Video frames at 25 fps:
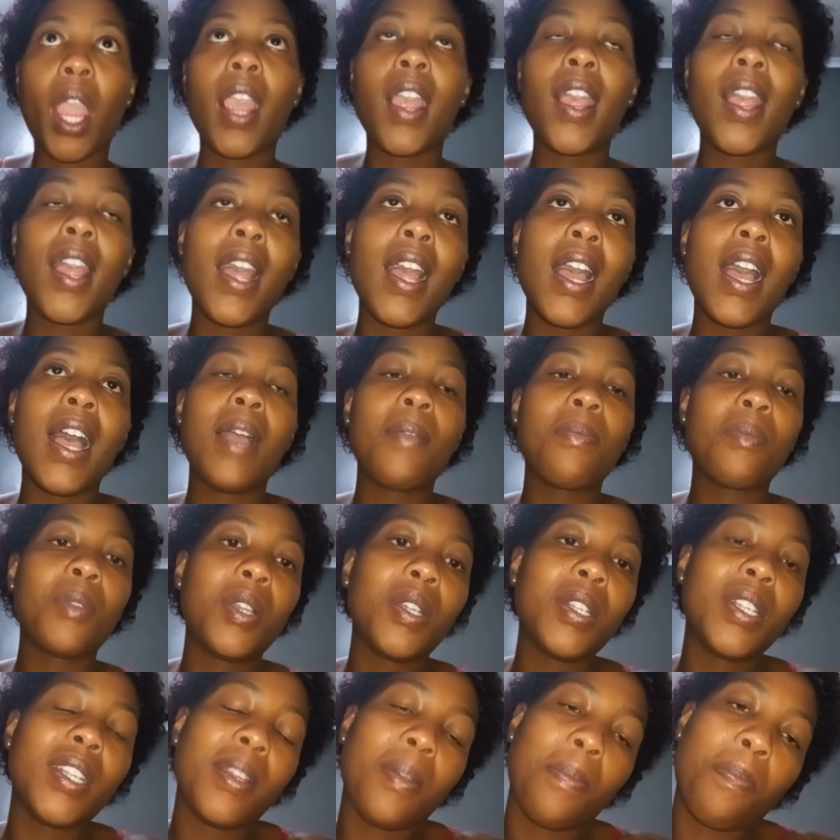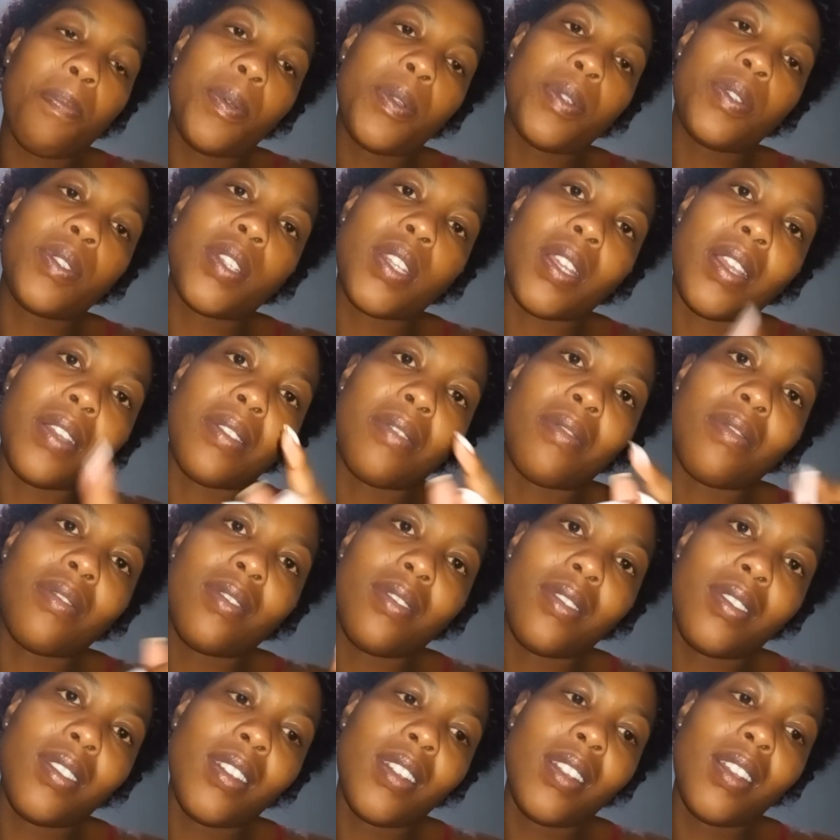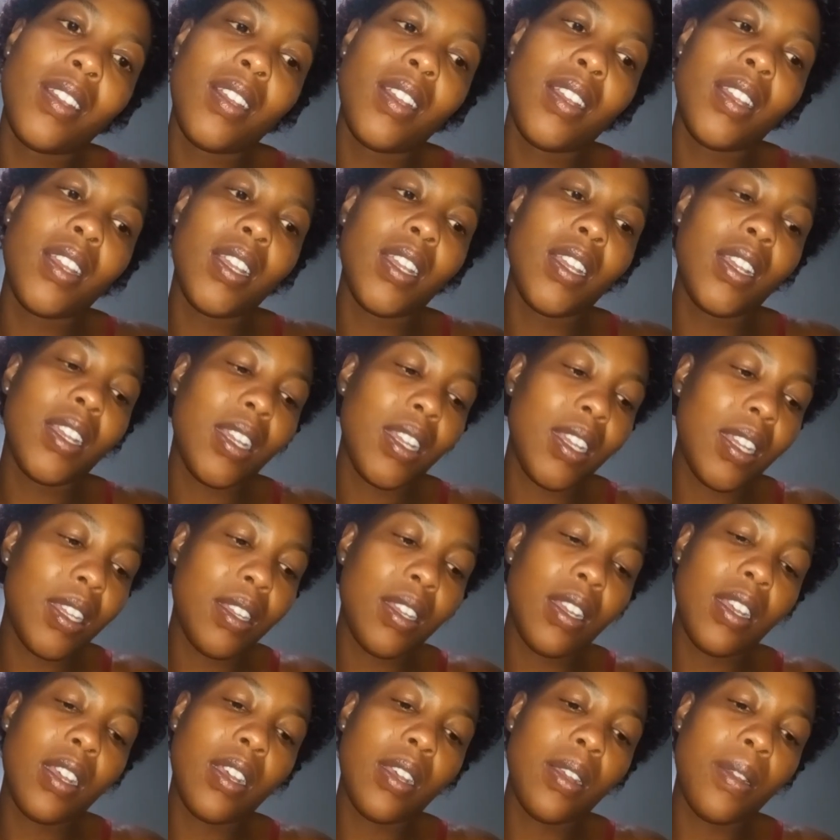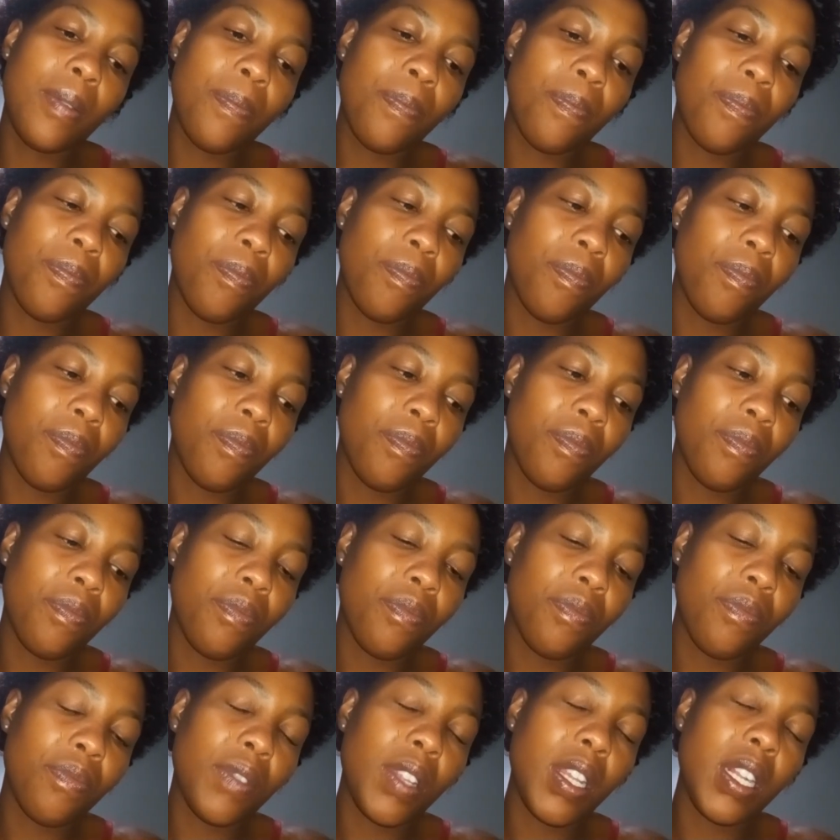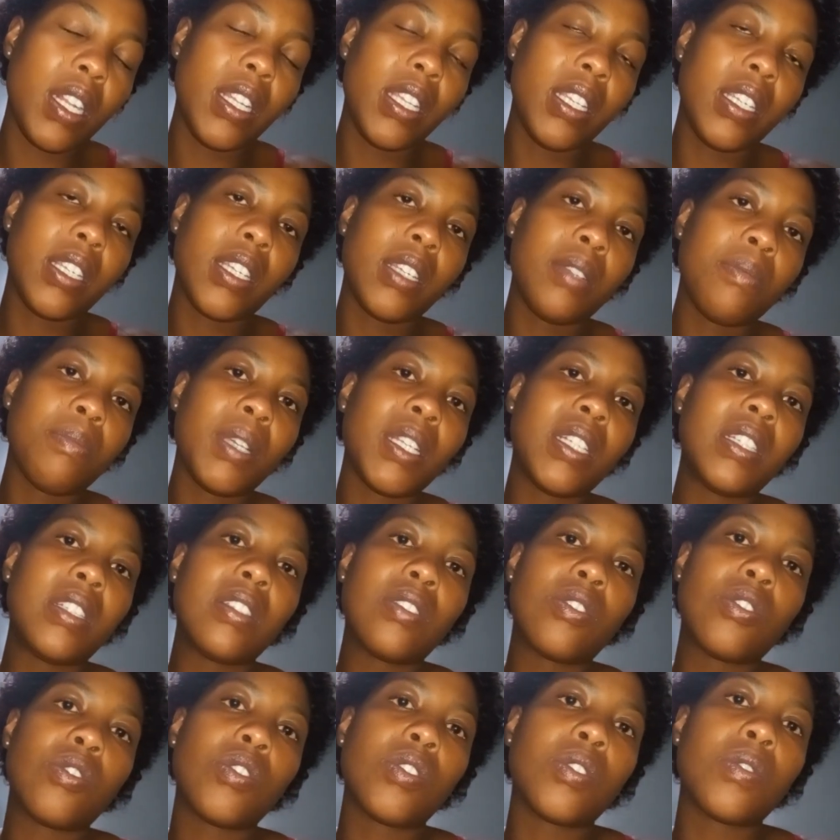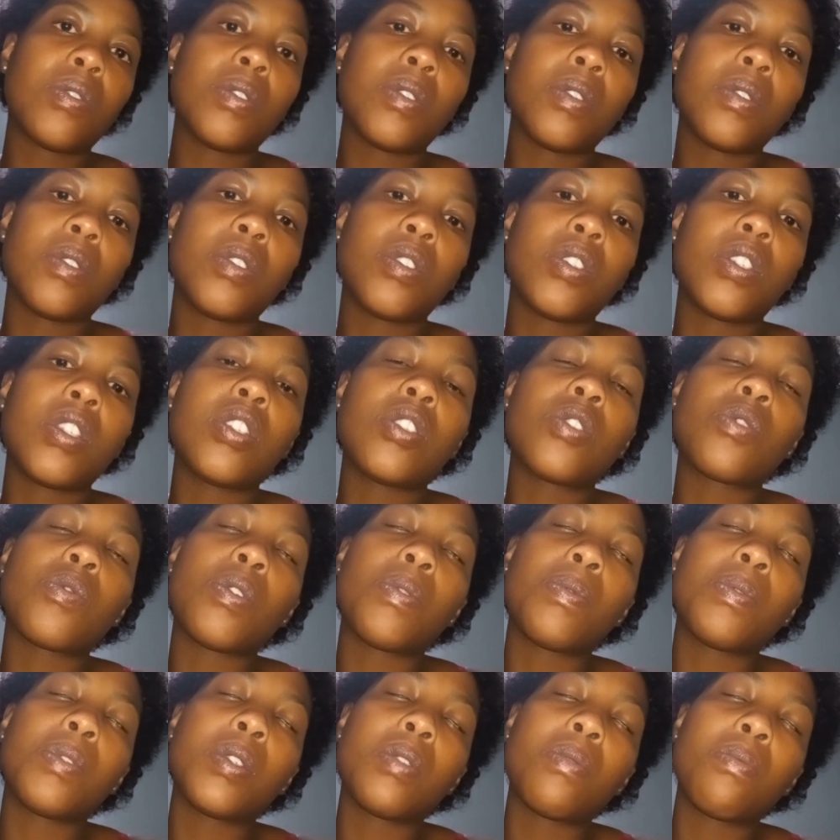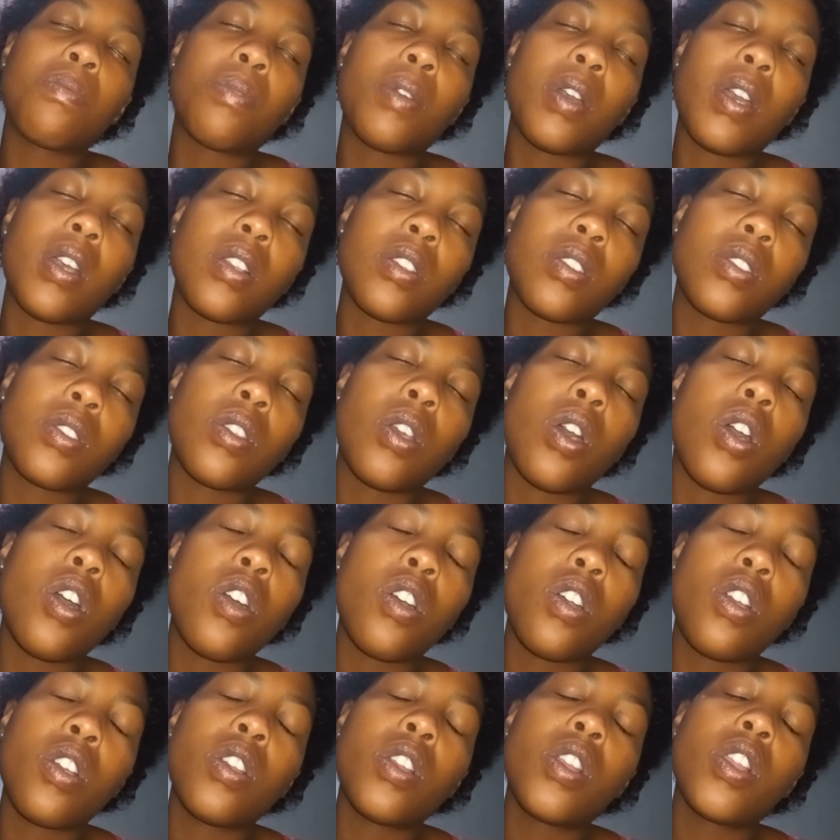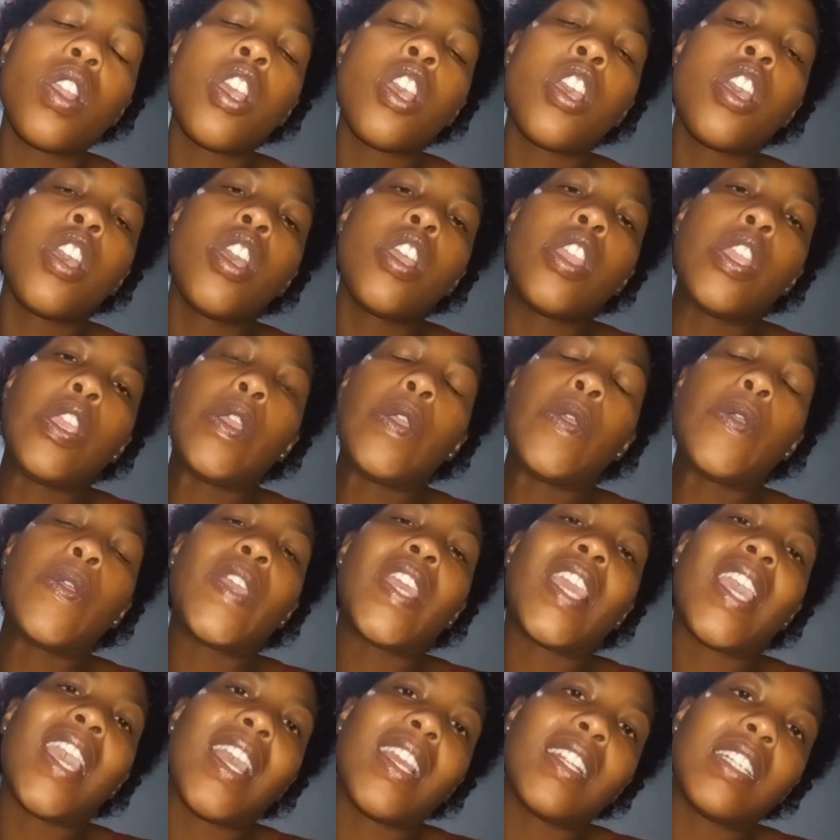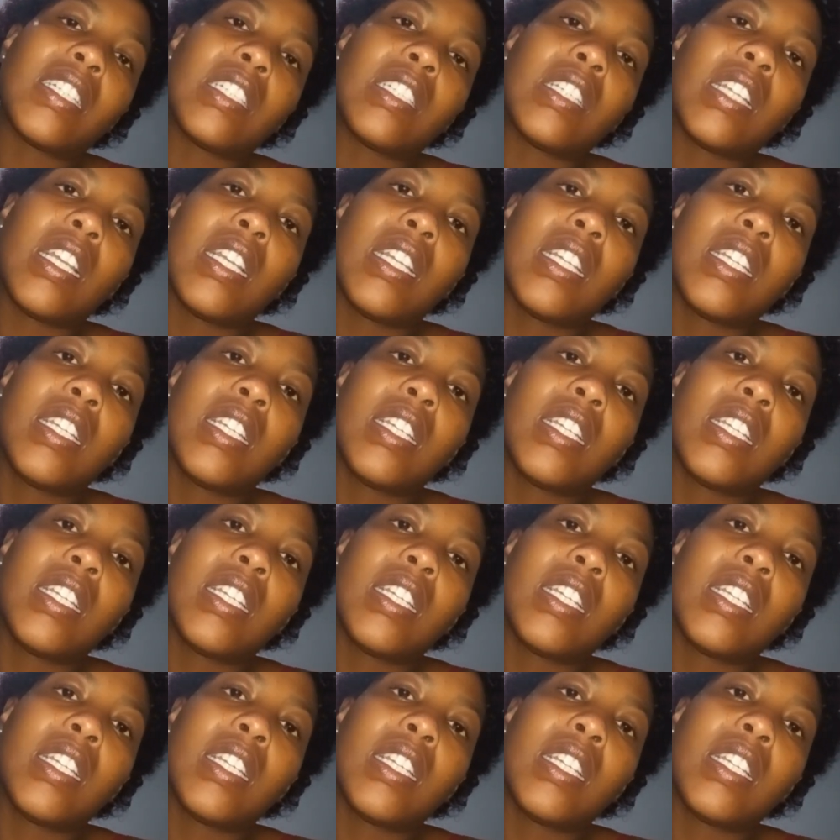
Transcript: I'm gonna put down um, the link in my description description box, or you can